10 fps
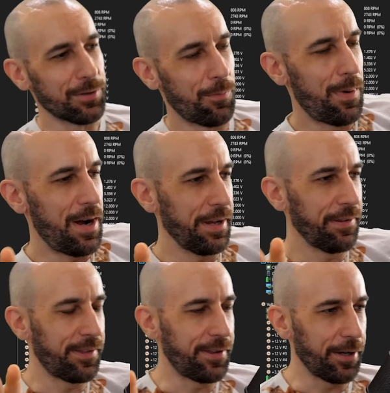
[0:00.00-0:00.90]
my
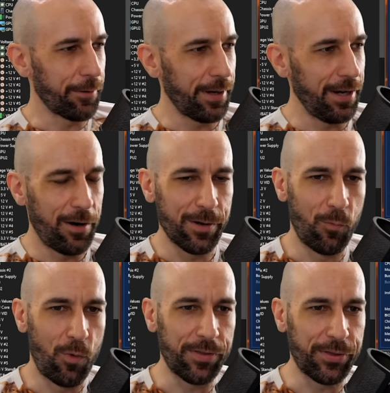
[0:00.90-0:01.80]
theory on
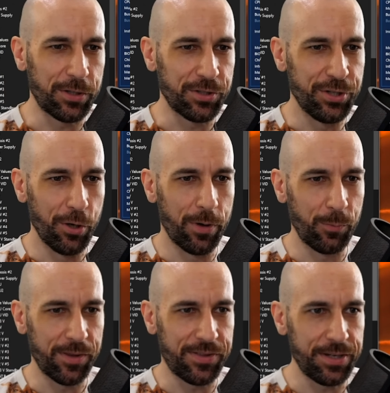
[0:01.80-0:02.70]
what they're doing
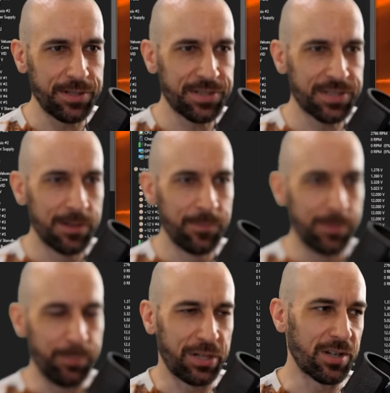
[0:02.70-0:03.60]
with this,
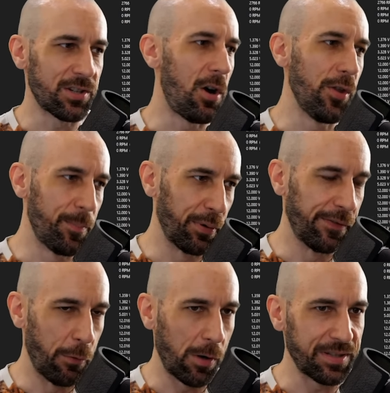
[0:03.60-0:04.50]
because all the
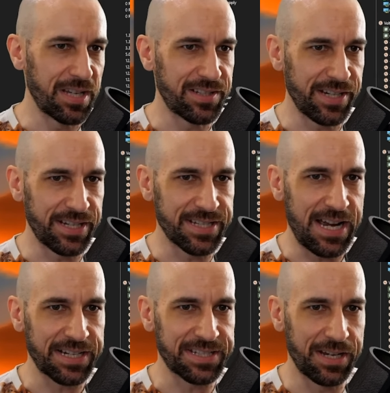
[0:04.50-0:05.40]
performance is the
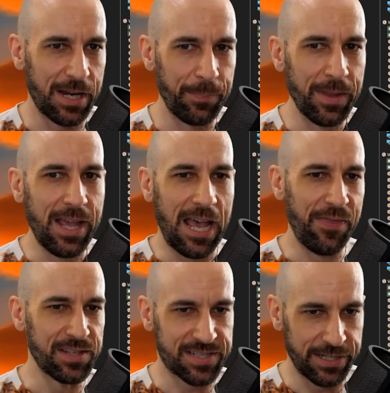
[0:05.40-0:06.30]
exact same and
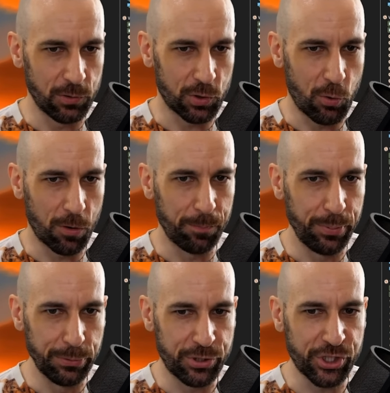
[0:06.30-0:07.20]
the single core
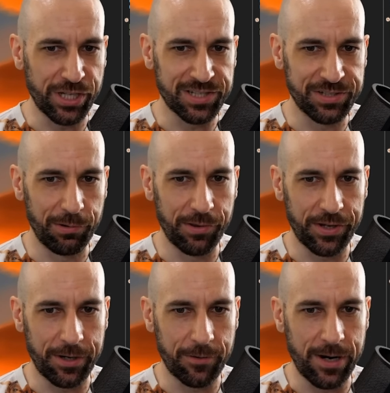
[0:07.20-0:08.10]
boost shit is still
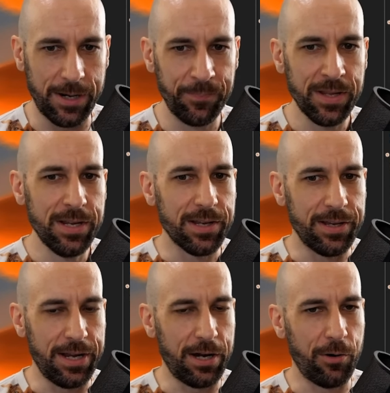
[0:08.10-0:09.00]
there, right?
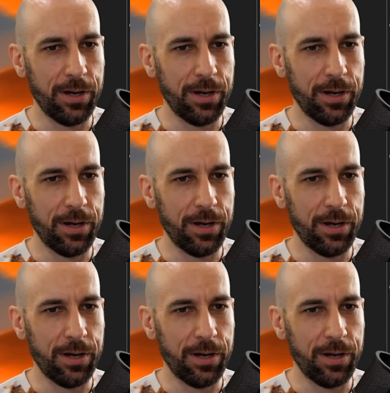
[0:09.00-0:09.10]
Now,